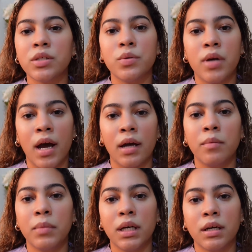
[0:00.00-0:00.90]
you
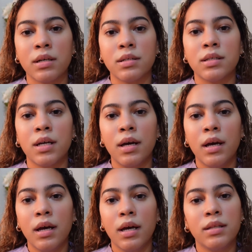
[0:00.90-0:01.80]
can, because
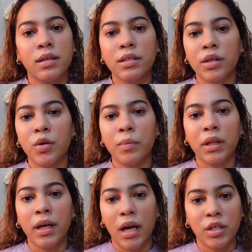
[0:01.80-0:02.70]
it does
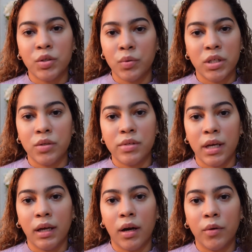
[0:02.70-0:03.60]
accumulate as soon as you
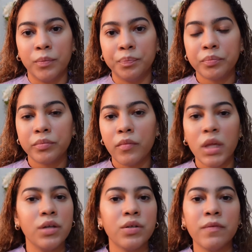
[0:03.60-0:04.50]
take it out.
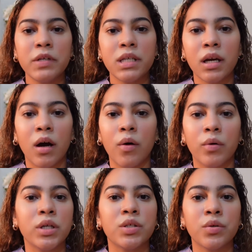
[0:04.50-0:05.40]
So if you take out
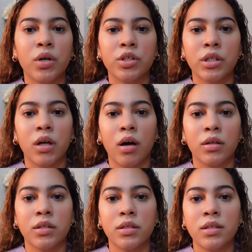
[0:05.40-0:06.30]
only
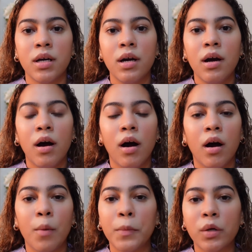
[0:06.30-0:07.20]

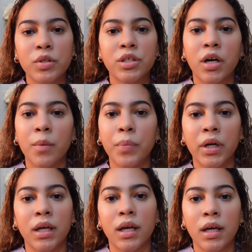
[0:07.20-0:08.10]
$200, they'll start
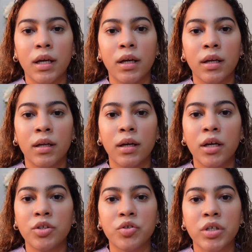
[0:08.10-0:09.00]
putting in
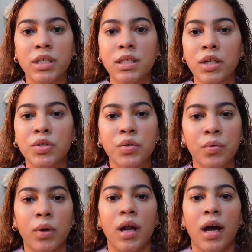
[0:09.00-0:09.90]
interest as
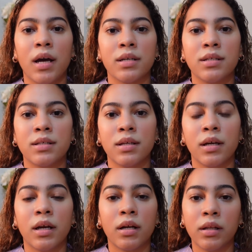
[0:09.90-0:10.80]
soon as
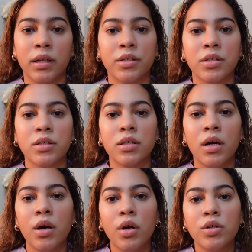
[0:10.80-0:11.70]
it clears.
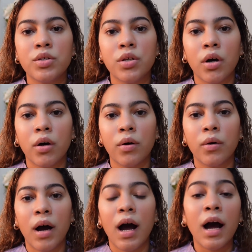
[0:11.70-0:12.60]

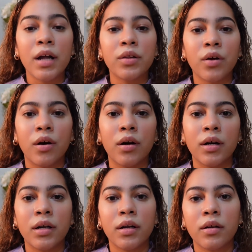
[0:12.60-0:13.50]
So I thought,